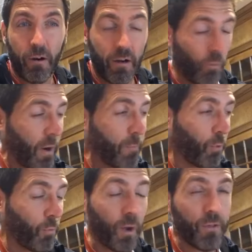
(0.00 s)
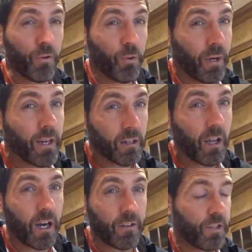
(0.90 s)
Whiteboard Weather, 3
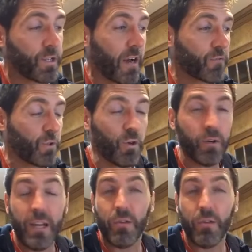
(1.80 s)
o'clock this afternoon.